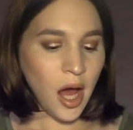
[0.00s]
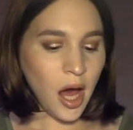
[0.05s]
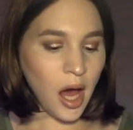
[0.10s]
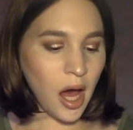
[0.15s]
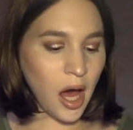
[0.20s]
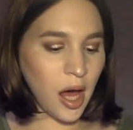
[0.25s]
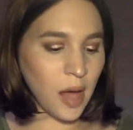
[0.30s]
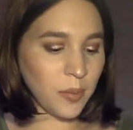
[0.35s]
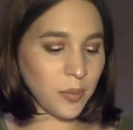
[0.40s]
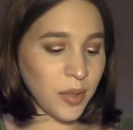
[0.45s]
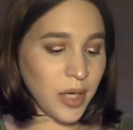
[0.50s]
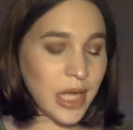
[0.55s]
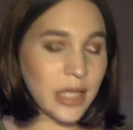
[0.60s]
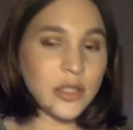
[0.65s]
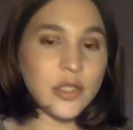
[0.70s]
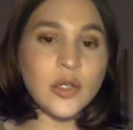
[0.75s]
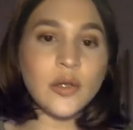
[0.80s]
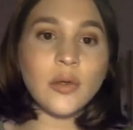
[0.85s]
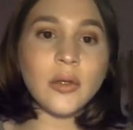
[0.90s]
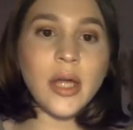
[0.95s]
But I
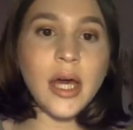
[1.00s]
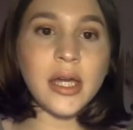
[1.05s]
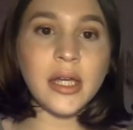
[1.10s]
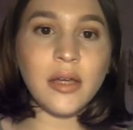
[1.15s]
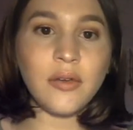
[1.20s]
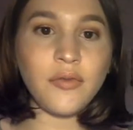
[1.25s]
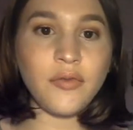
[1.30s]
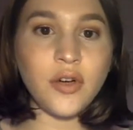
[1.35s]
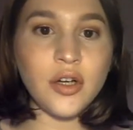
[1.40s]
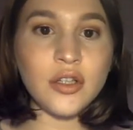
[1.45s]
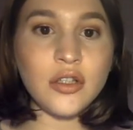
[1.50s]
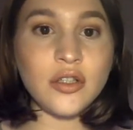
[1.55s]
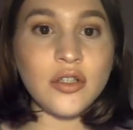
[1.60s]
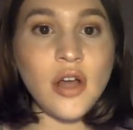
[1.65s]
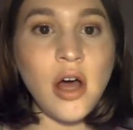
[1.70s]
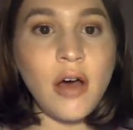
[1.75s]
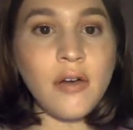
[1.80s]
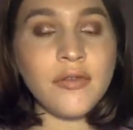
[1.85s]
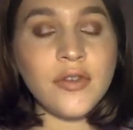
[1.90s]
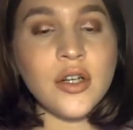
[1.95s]
do like it for
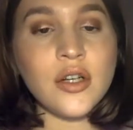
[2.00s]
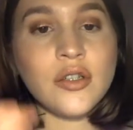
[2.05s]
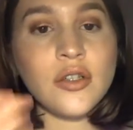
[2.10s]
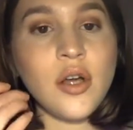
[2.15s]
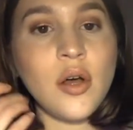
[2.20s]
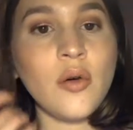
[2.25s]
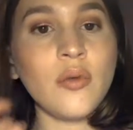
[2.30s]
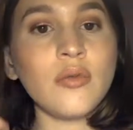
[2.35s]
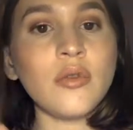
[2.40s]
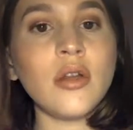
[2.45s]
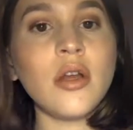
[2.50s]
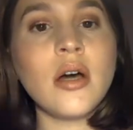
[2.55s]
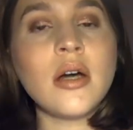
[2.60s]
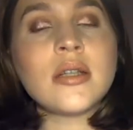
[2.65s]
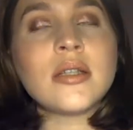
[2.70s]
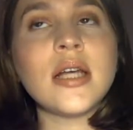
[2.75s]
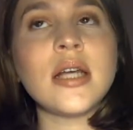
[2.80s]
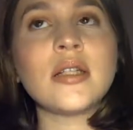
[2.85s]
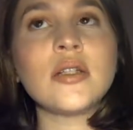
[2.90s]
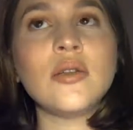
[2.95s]
softer tone
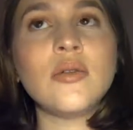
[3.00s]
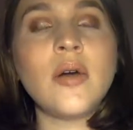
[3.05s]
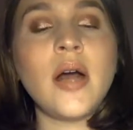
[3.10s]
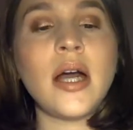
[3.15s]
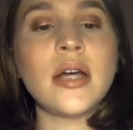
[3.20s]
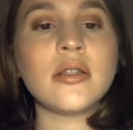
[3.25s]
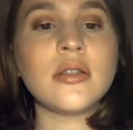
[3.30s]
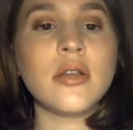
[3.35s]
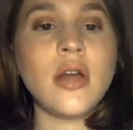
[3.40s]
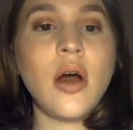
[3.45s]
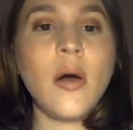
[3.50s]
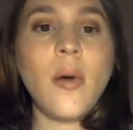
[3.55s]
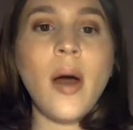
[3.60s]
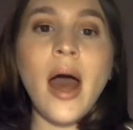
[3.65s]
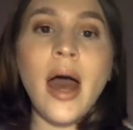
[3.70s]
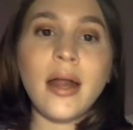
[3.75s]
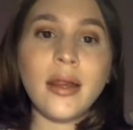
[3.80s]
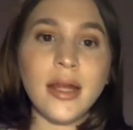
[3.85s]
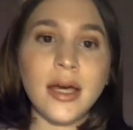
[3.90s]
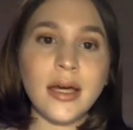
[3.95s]
looks. As you guys know,
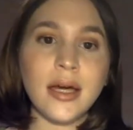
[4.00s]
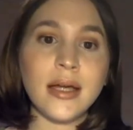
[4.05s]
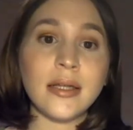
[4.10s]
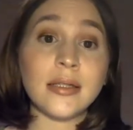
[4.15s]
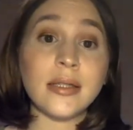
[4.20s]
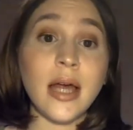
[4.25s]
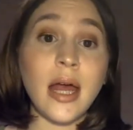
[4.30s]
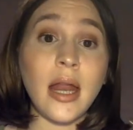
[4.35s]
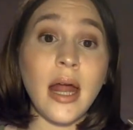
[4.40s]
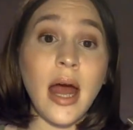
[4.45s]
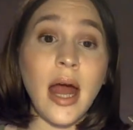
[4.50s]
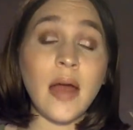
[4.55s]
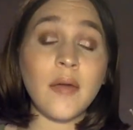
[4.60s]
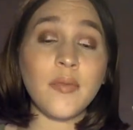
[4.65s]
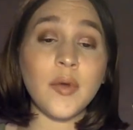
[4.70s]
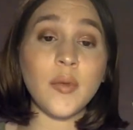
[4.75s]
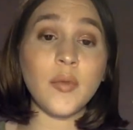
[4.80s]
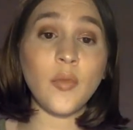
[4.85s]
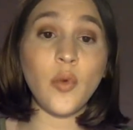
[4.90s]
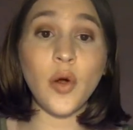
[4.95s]
like I said,
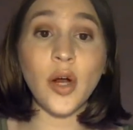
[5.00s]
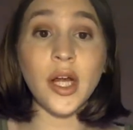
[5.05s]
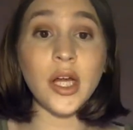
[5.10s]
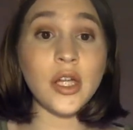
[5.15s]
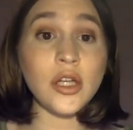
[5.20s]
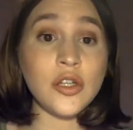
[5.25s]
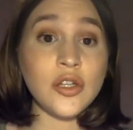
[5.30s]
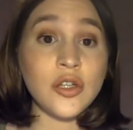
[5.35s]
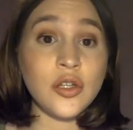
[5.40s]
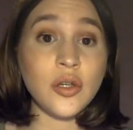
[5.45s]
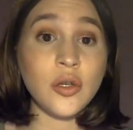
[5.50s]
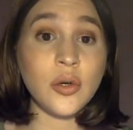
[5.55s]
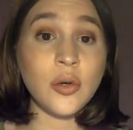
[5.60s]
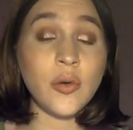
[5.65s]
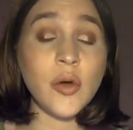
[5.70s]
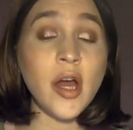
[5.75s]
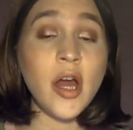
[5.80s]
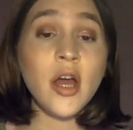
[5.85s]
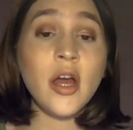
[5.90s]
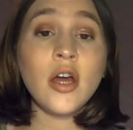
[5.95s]
I've been more
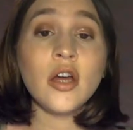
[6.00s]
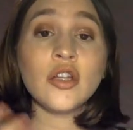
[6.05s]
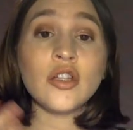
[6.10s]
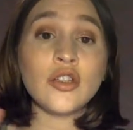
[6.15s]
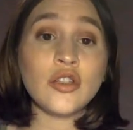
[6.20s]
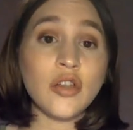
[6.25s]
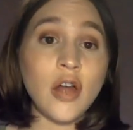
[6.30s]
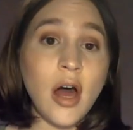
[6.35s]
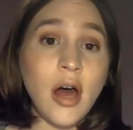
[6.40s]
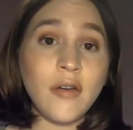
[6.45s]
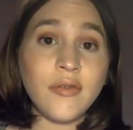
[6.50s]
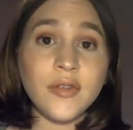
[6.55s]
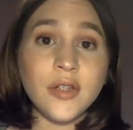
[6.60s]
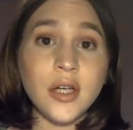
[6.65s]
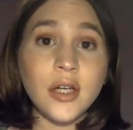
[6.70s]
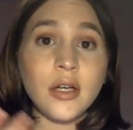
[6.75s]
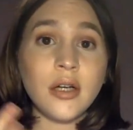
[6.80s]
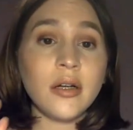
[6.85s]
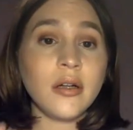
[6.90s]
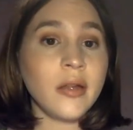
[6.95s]
into
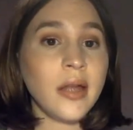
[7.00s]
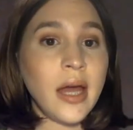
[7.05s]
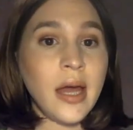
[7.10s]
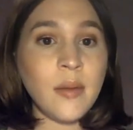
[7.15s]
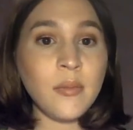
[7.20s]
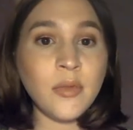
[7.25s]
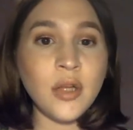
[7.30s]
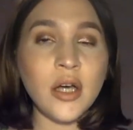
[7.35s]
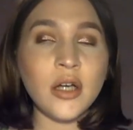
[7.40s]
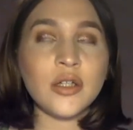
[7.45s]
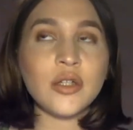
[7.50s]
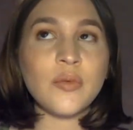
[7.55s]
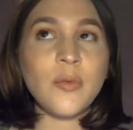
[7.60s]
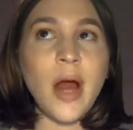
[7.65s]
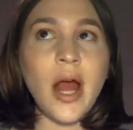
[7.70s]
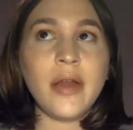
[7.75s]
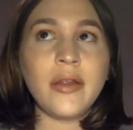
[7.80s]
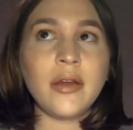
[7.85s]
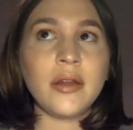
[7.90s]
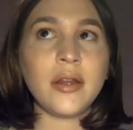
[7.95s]
softer glam looks
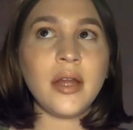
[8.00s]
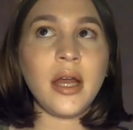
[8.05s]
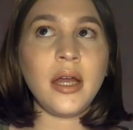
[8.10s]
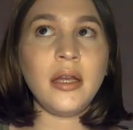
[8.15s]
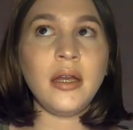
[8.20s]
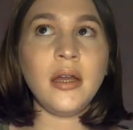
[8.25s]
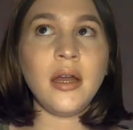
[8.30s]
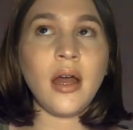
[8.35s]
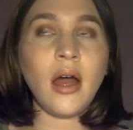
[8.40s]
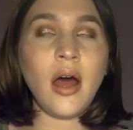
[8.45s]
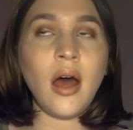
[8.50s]
rather than